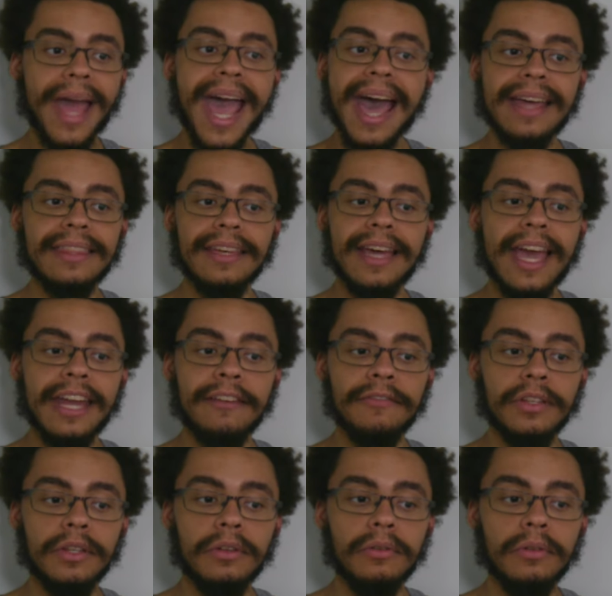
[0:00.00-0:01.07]
path ahead
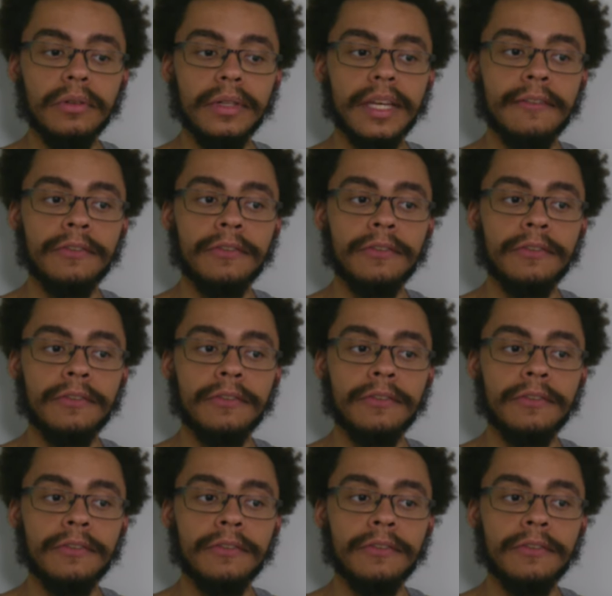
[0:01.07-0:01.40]
of you,